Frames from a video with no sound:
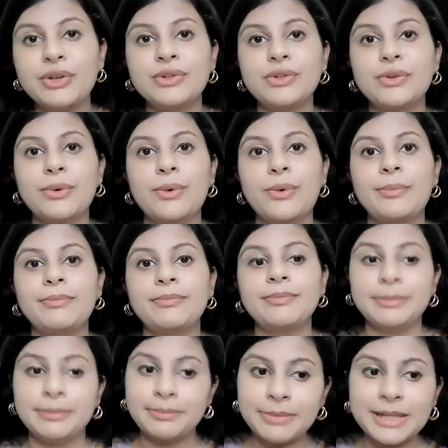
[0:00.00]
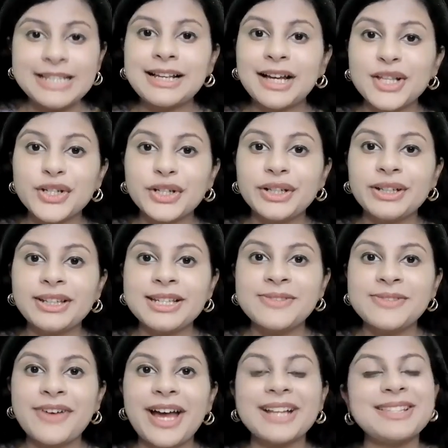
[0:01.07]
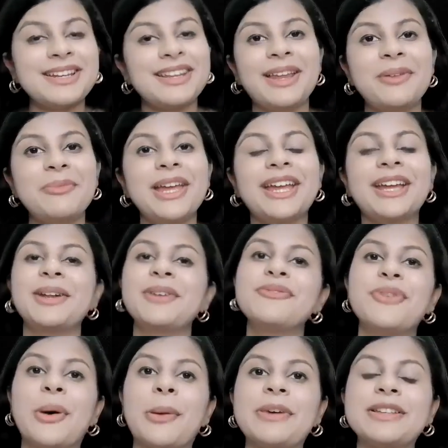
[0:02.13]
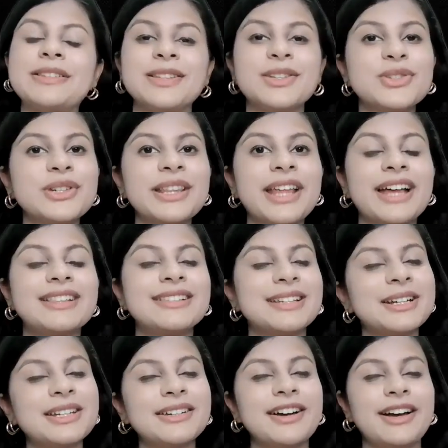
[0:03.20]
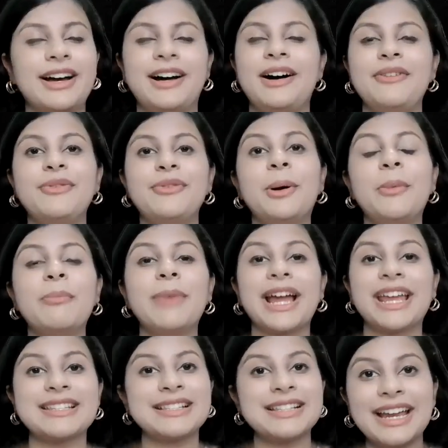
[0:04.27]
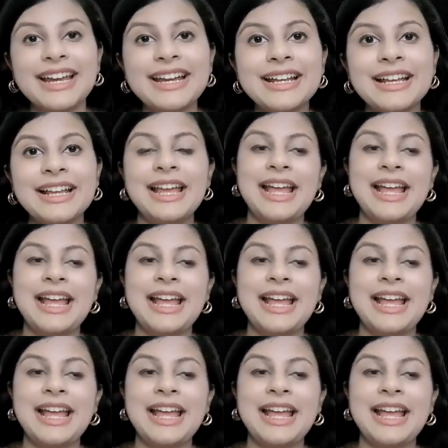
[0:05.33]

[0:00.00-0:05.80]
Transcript: So please consider these facts and then make an informed decision. That's it from my side.